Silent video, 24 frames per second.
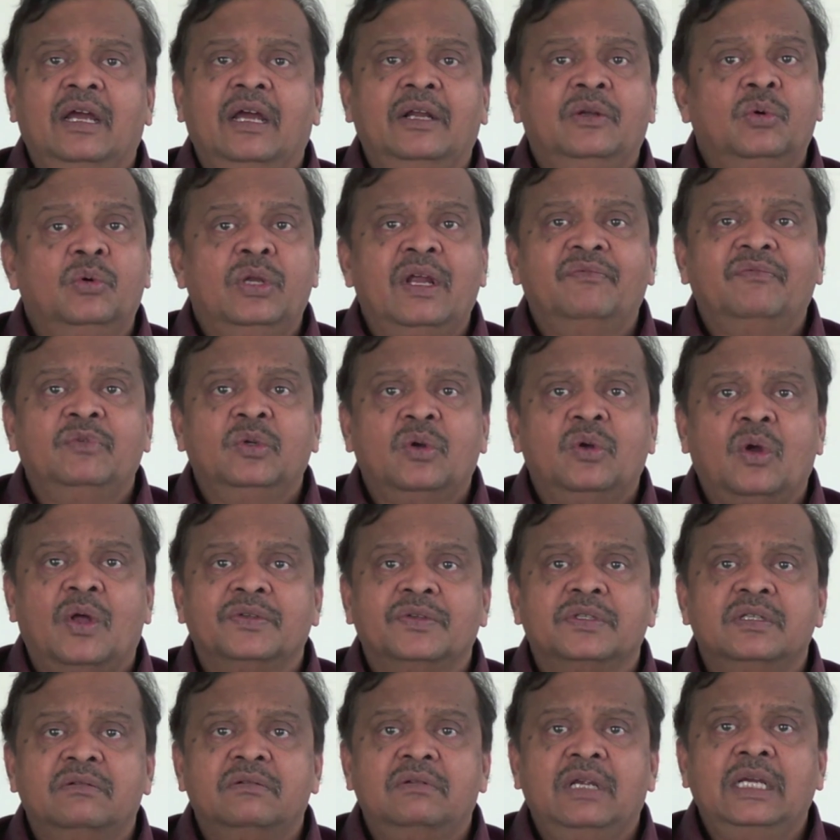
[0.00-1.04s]
I don't have to
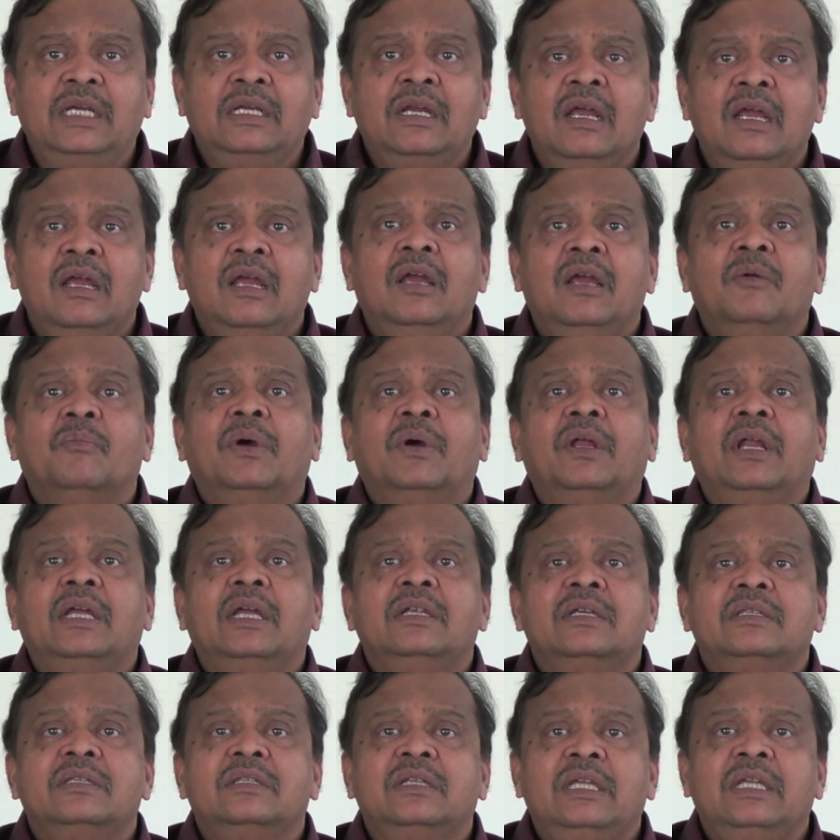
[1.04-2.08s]
concentrate. But I
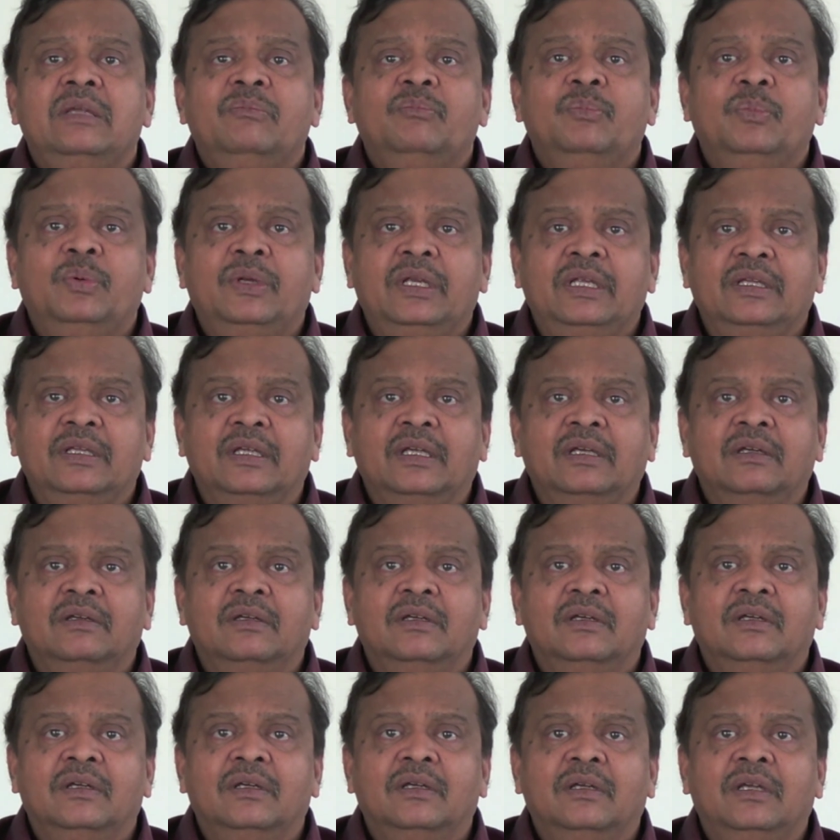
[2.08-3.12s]
just keep breathing
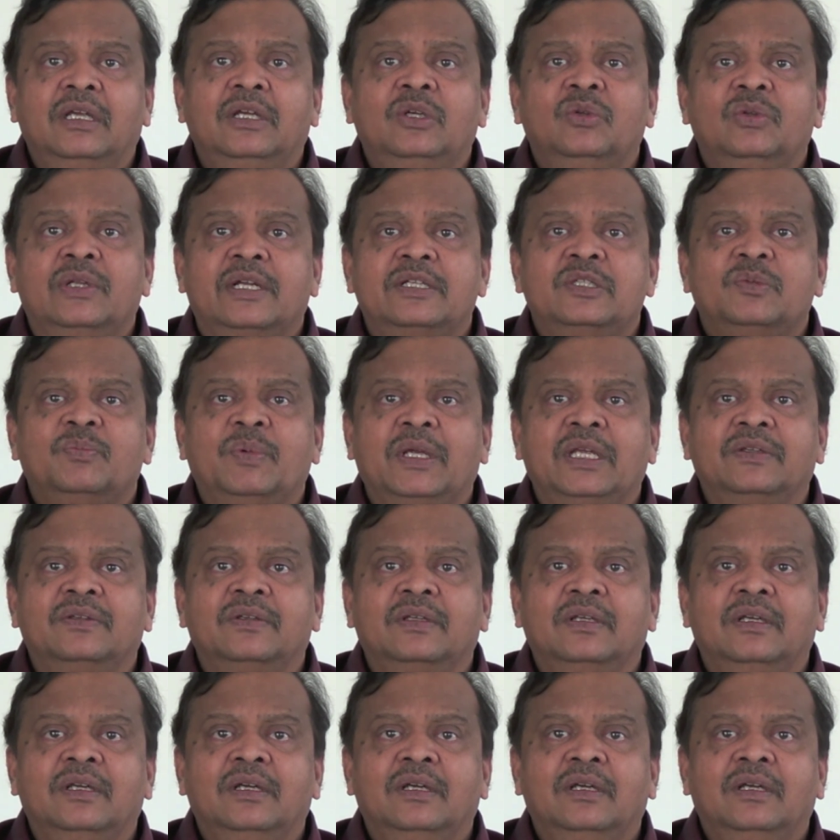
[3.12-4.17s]
into that
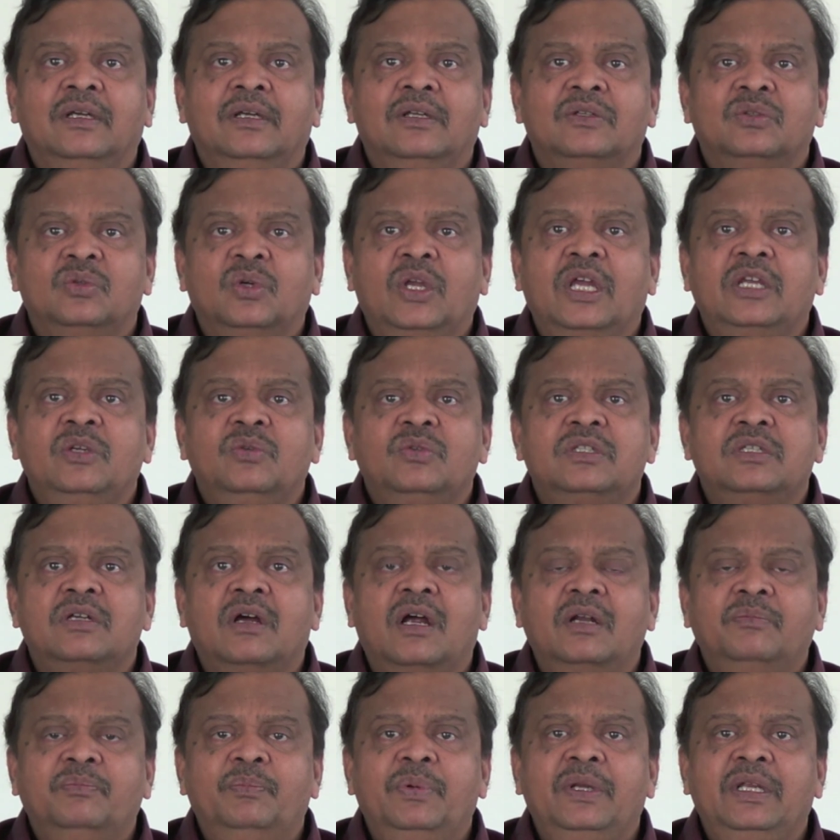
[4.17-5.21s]
space. So can you
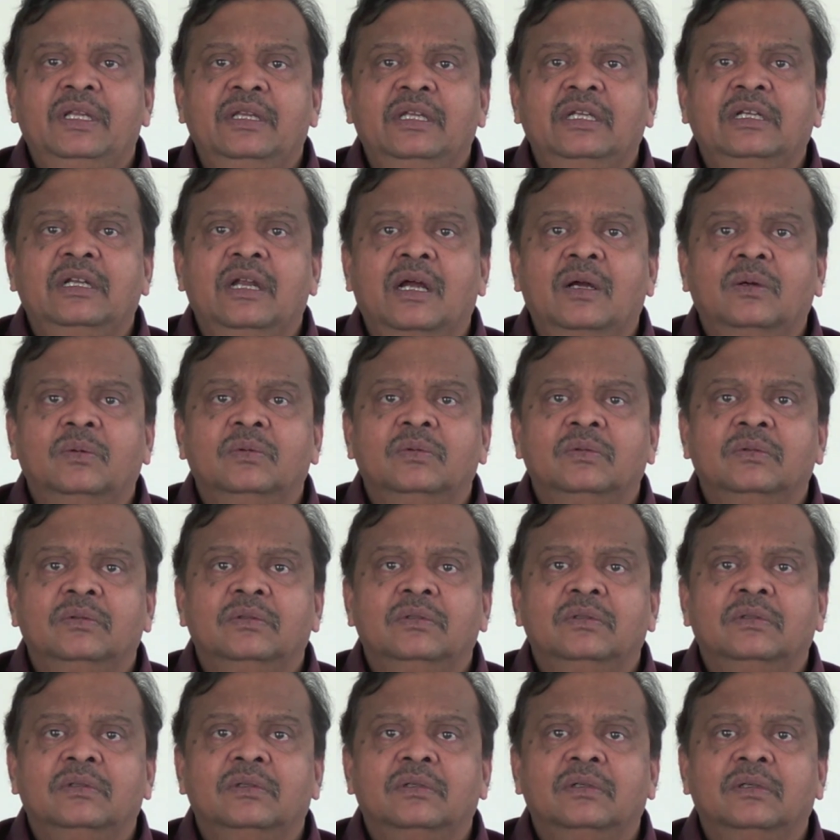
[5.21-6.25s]
start breathing now?
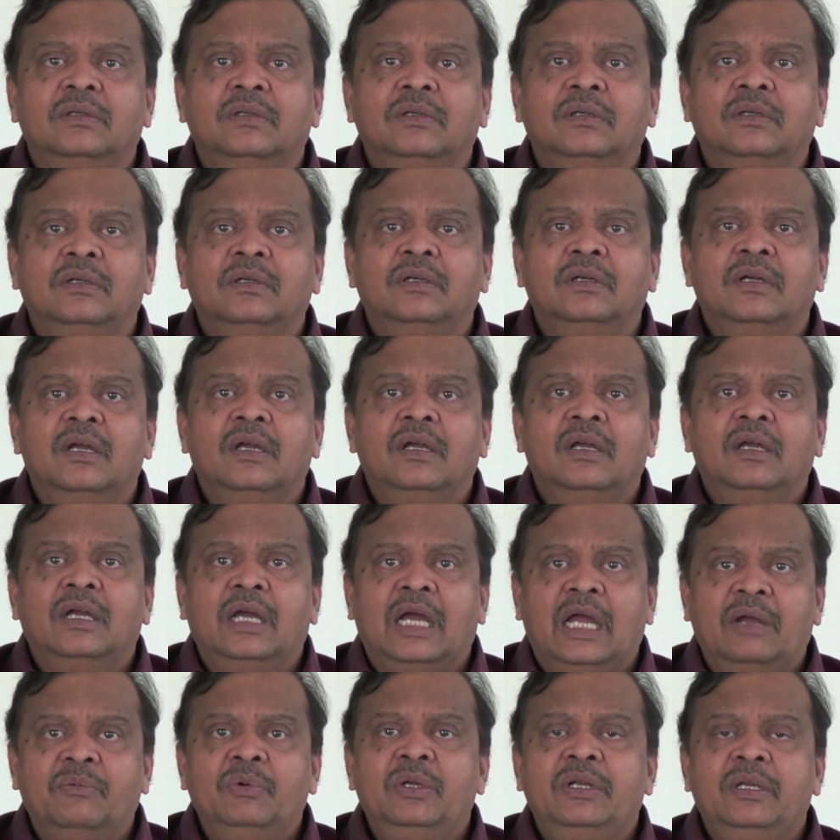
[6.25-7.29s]

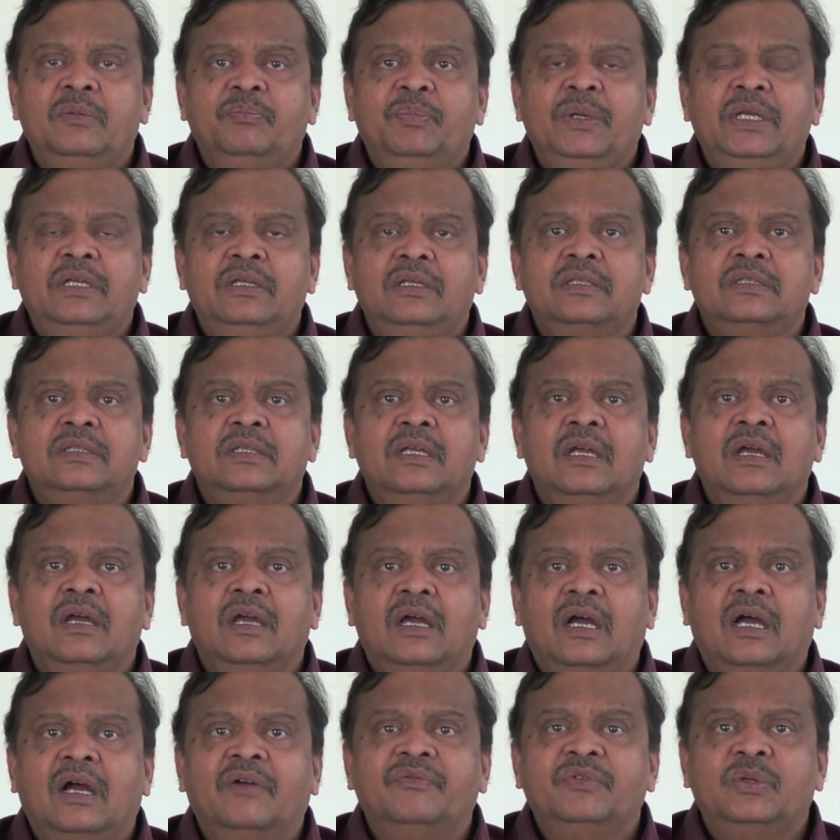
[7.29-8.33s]
I will repeat this
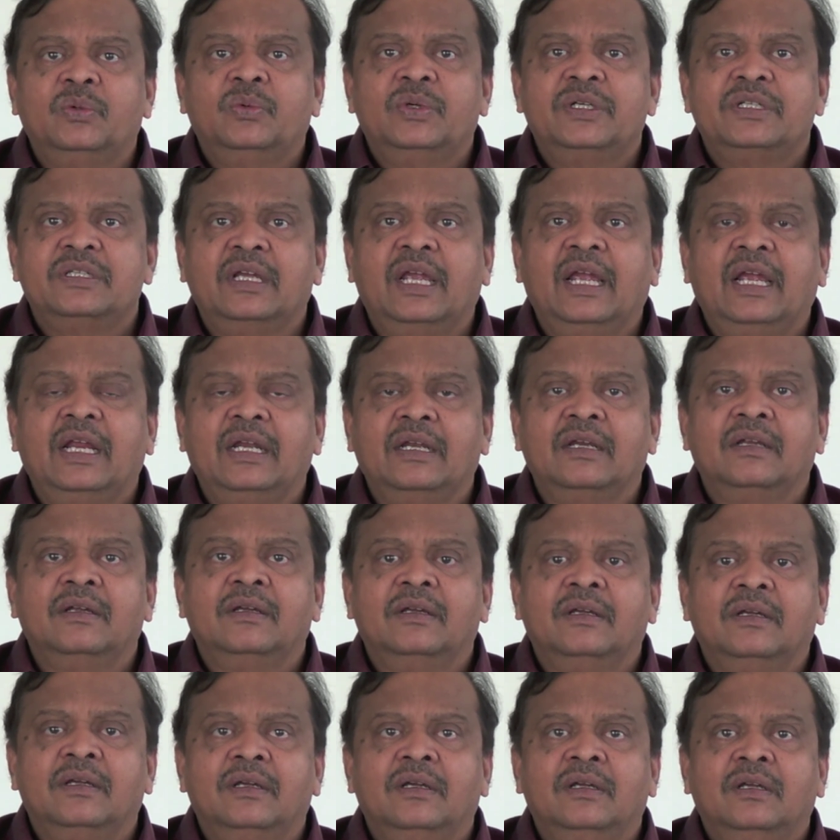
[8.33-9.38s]
afterwards again.
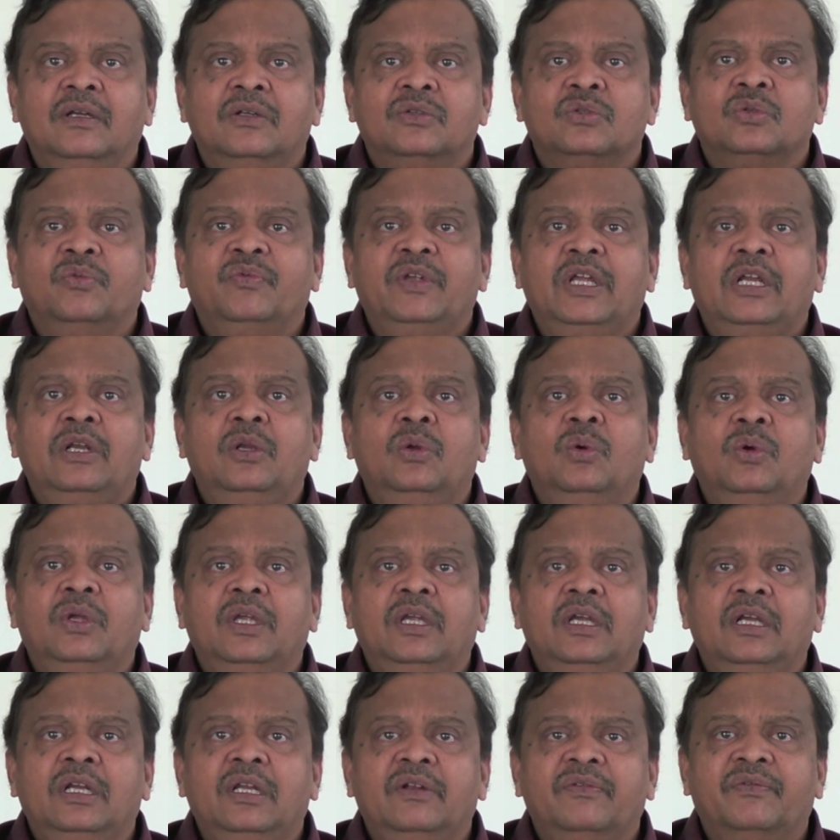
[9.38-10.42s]
So we are
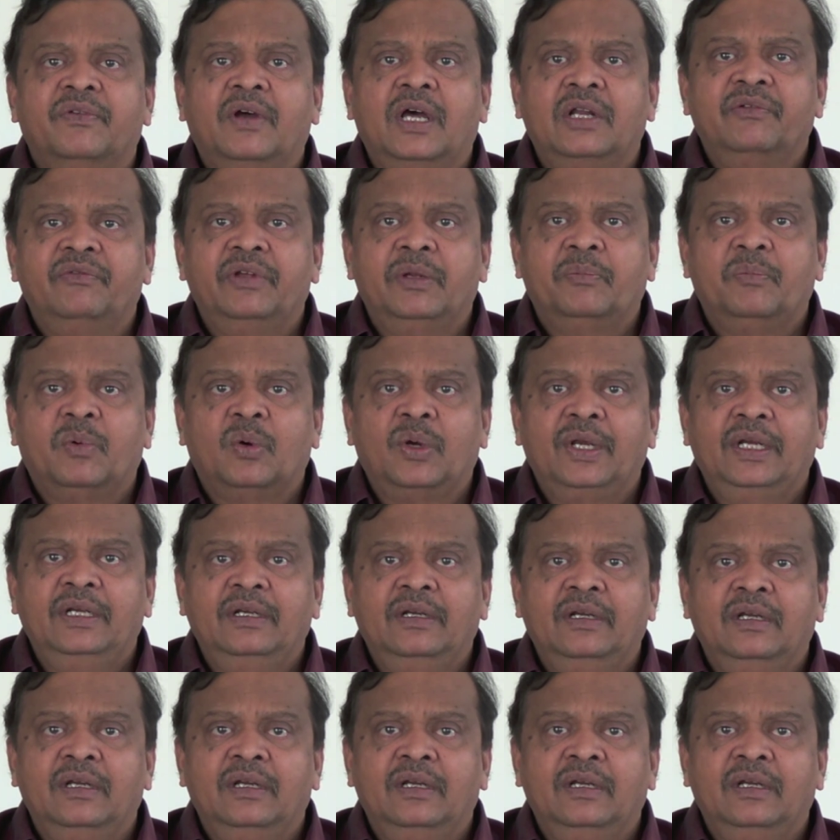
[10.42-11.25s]
looking at a faraway point.